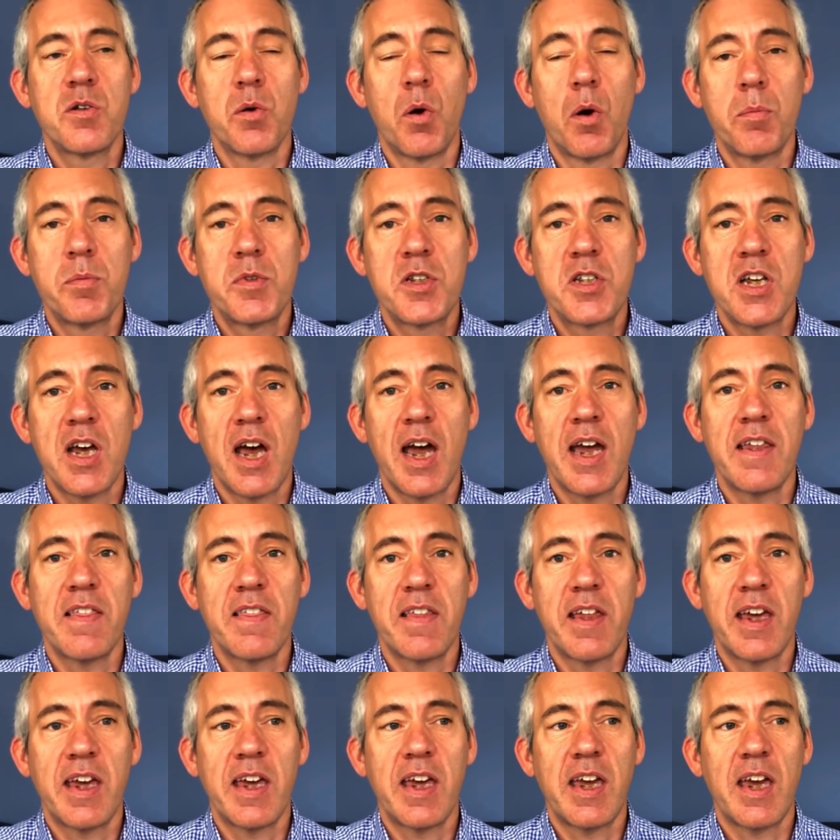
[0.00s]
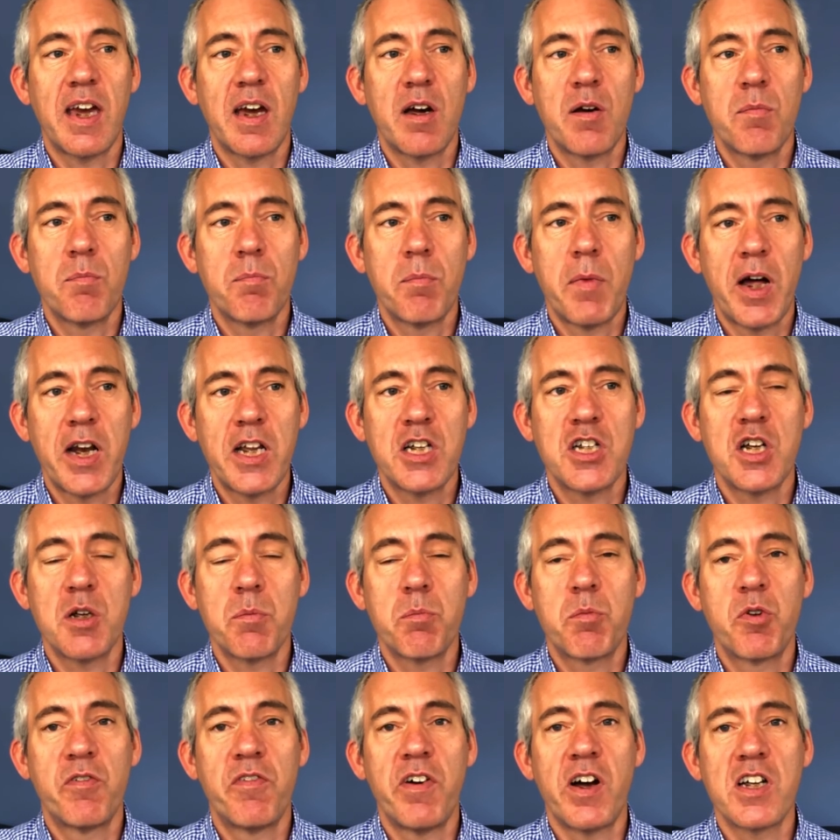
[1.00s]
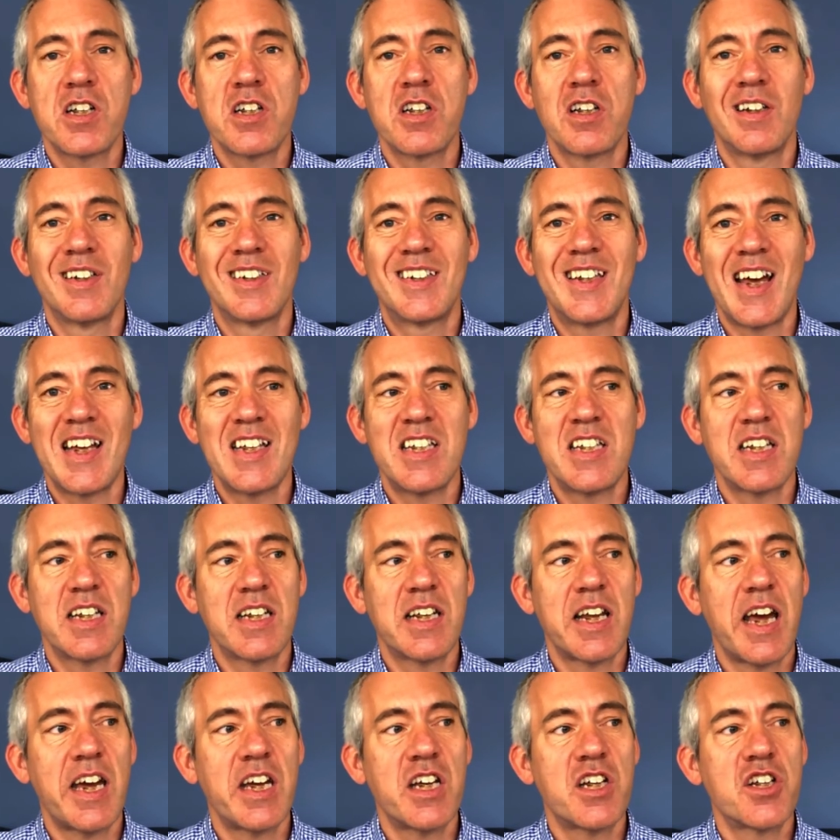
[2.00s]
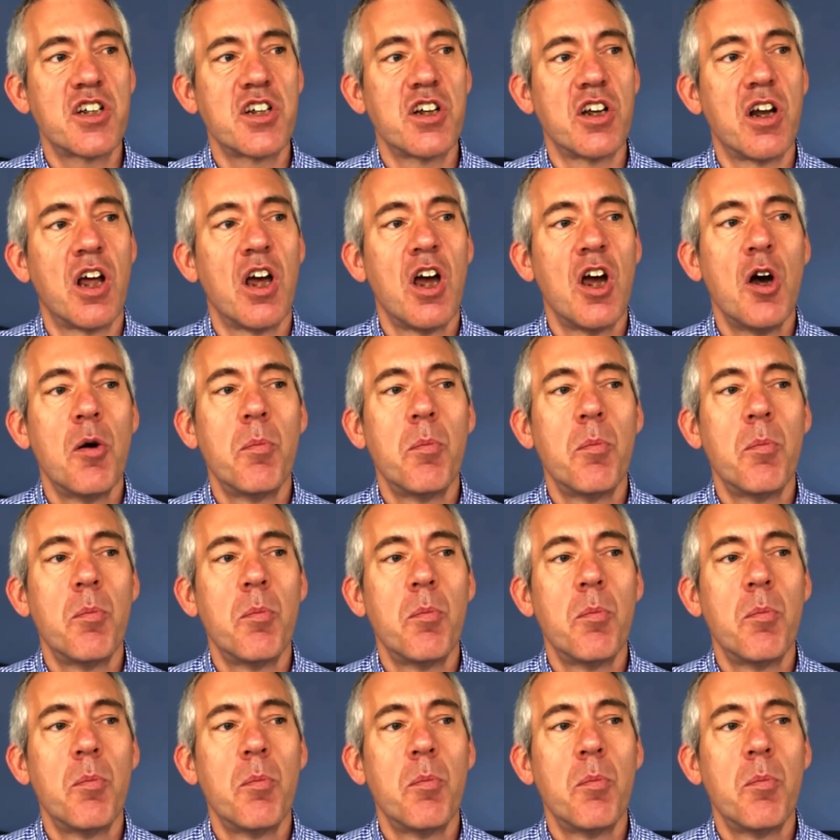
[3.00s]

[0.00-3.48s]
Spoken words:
obtain the Managing Professional designation,